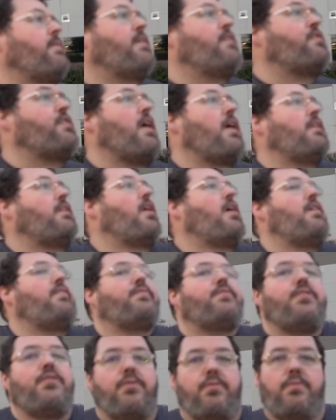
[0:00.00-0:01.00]
means I
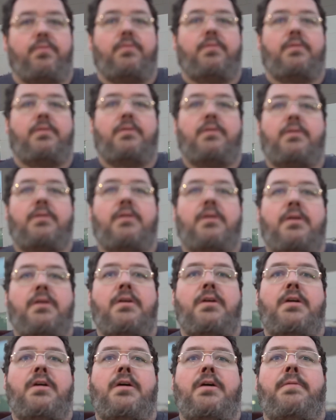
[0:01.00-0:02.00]
love you.
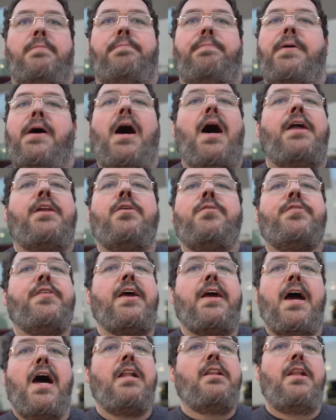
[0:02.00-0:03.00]
But I don't
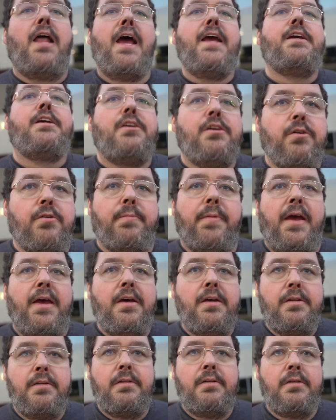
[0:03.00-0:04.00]
think I like you,
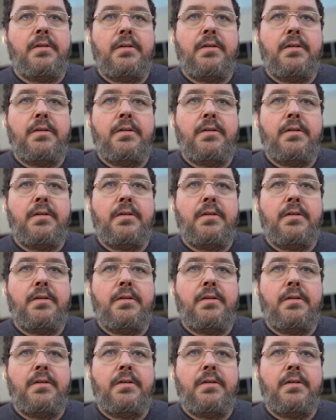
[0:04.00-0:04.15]
man